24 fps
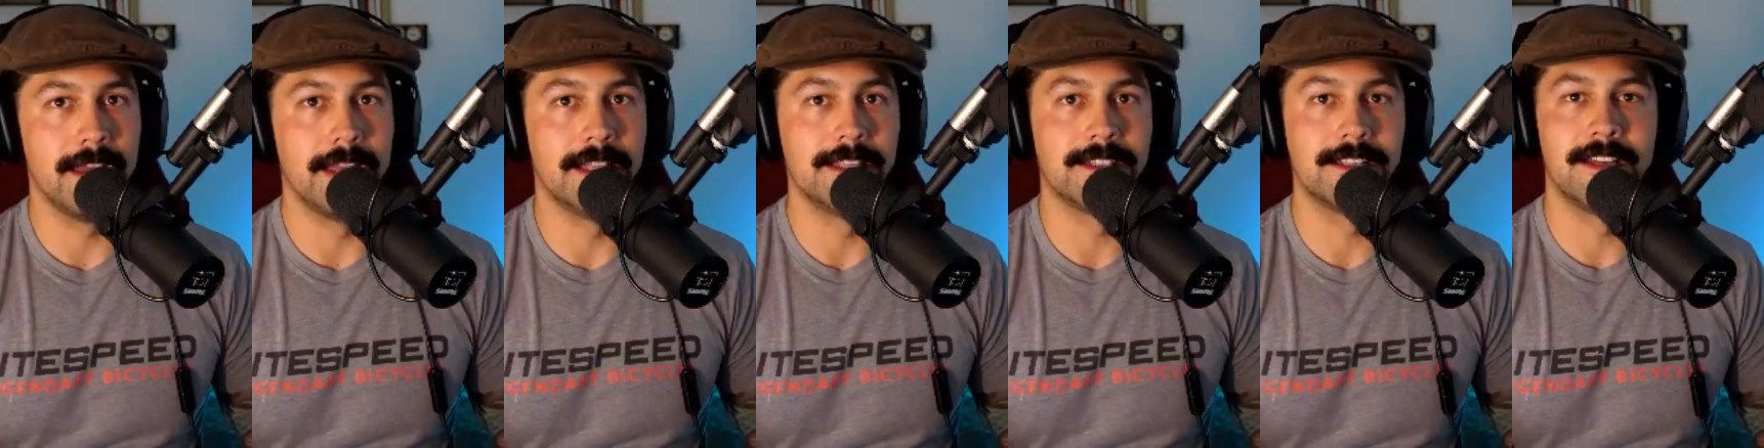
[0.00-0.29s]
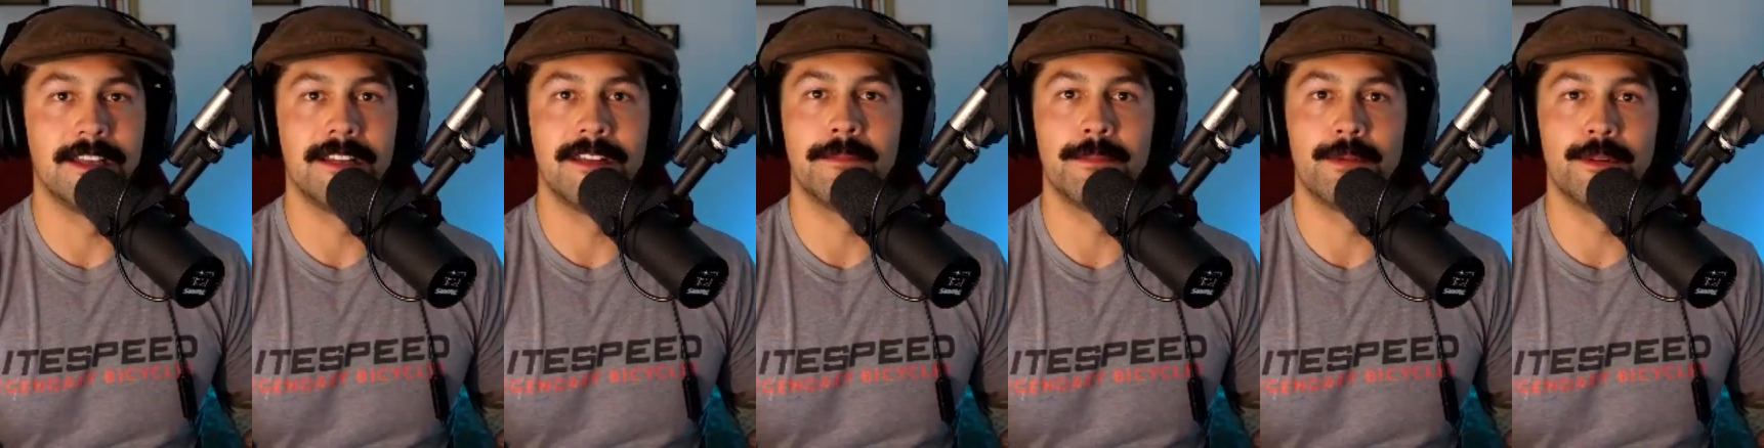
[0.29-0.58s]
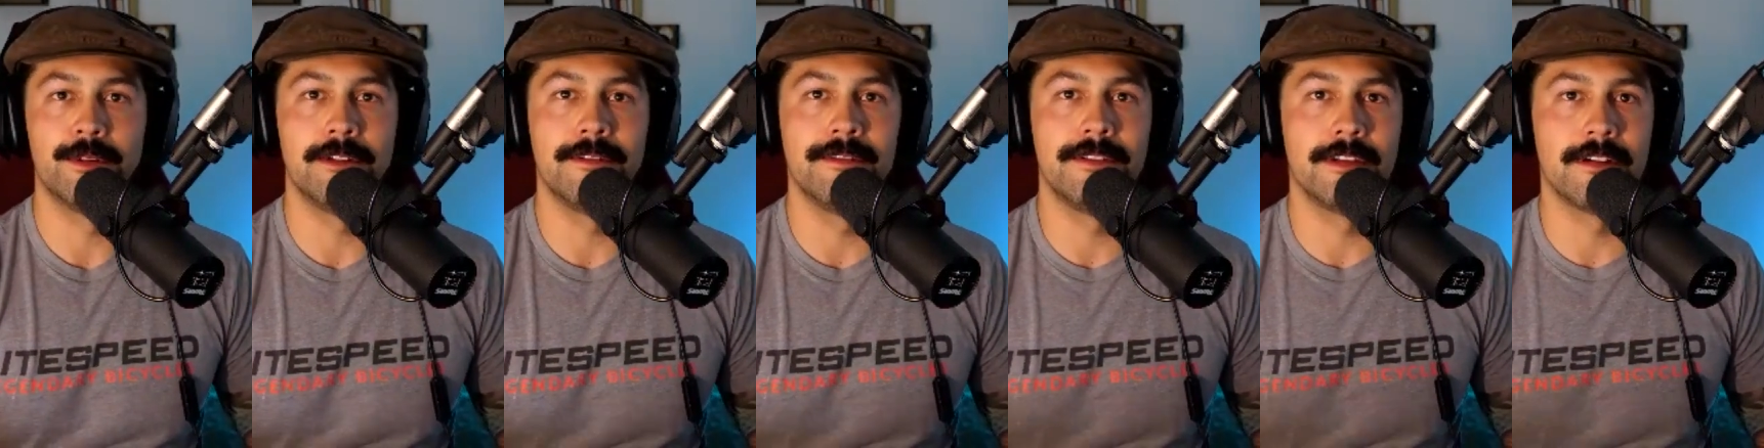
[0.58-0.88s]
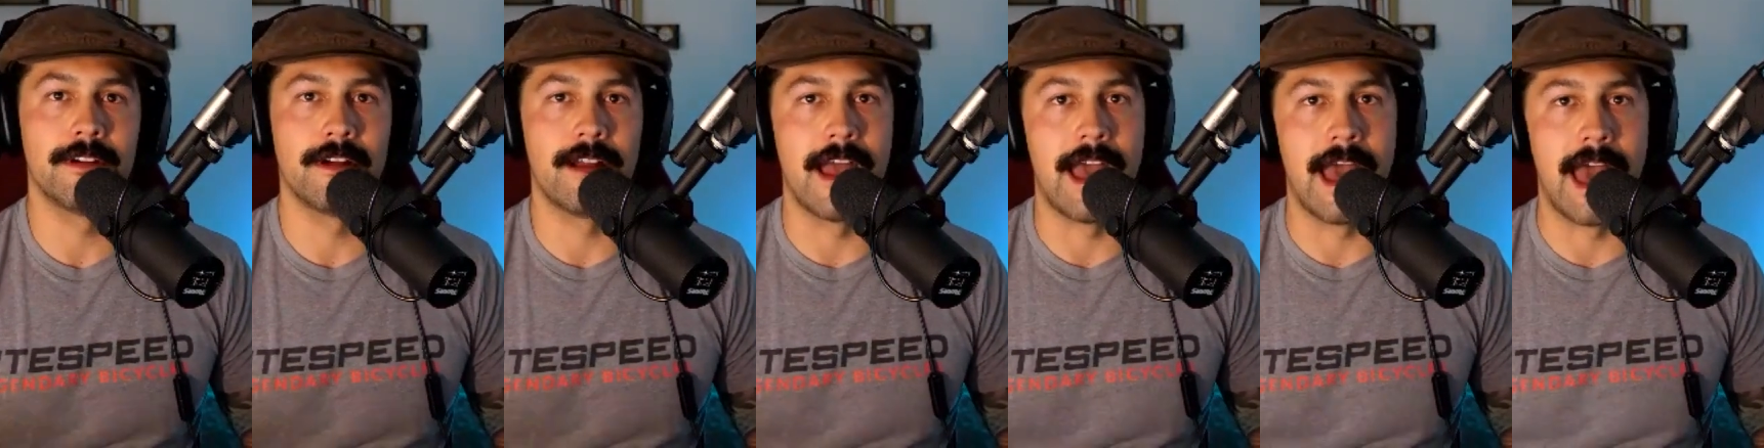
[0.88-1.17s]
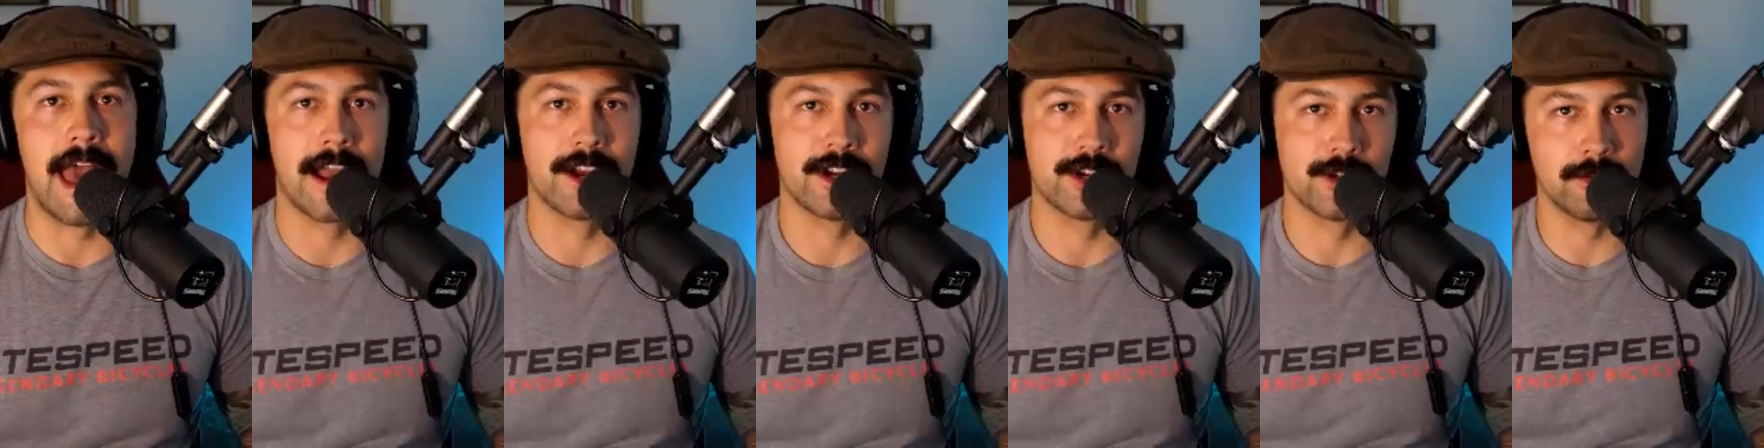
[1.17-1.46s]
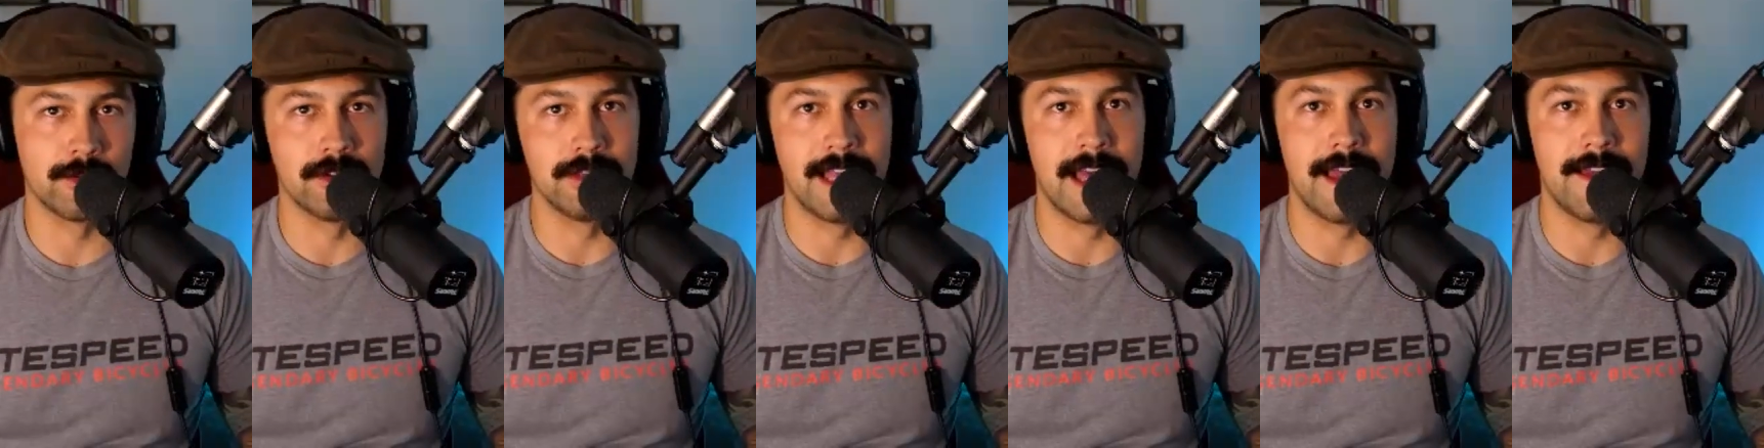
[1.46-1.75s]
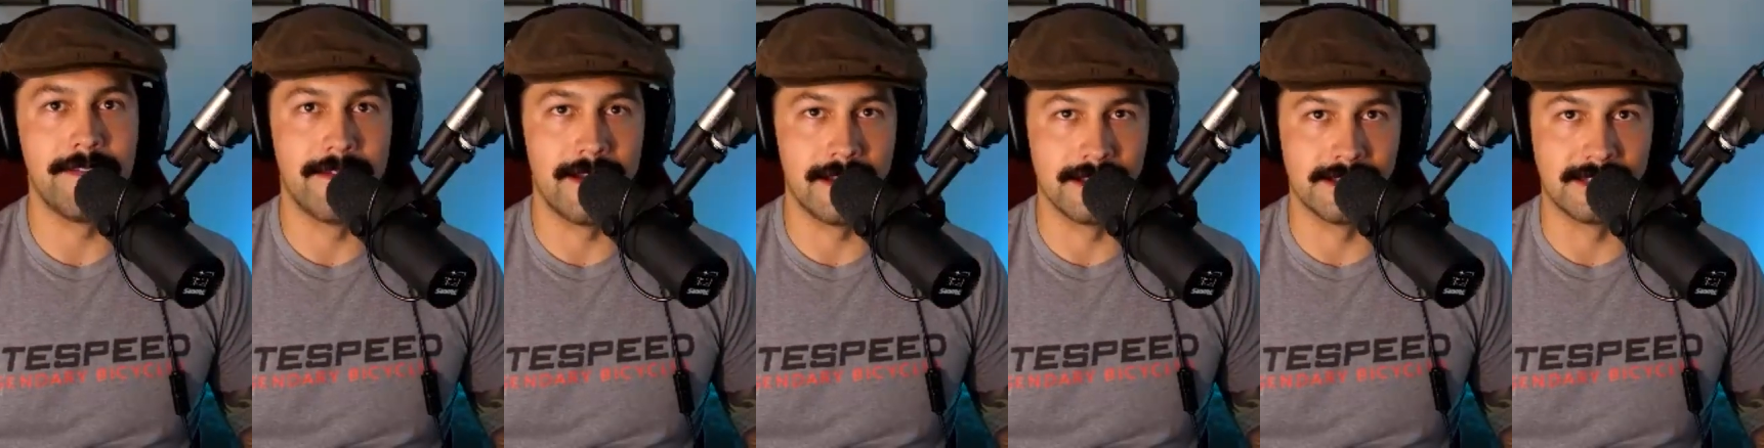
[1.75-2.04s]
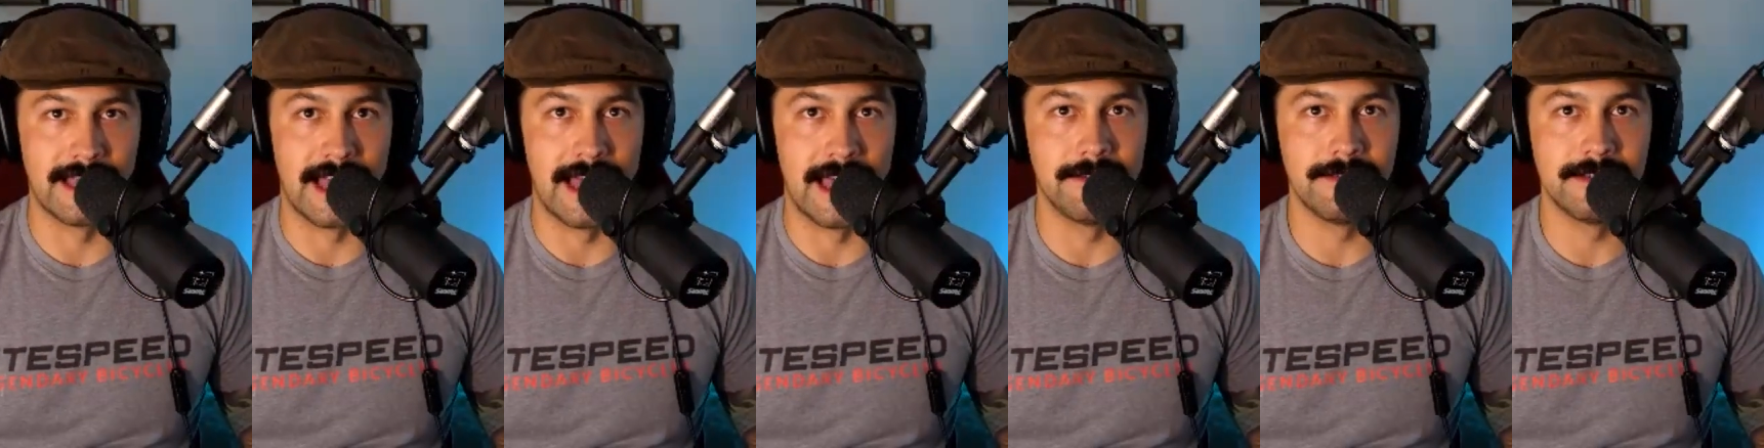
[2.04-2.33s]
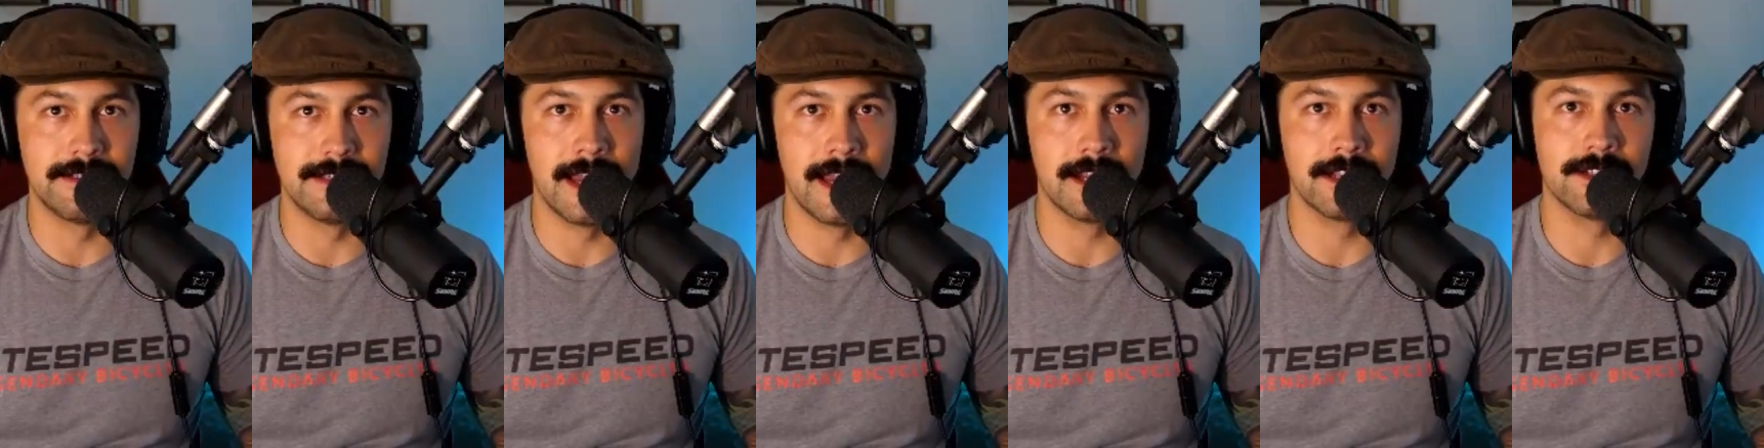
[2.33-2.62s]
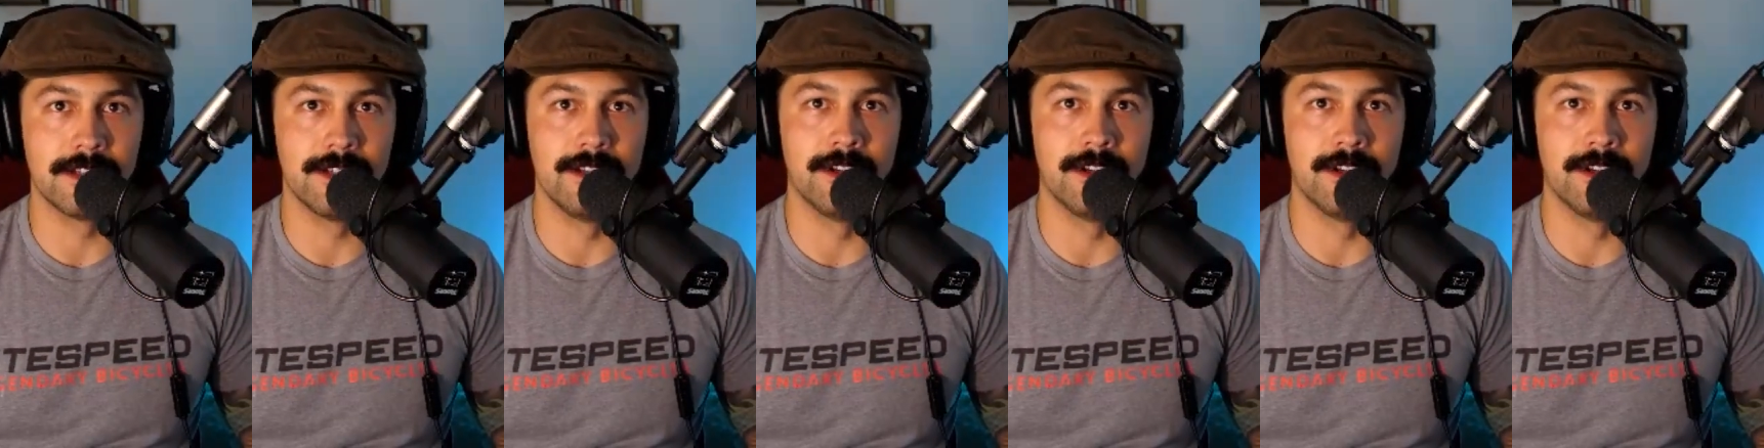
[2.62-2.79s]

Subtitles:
It's going to improve your actual life outside of sex. You're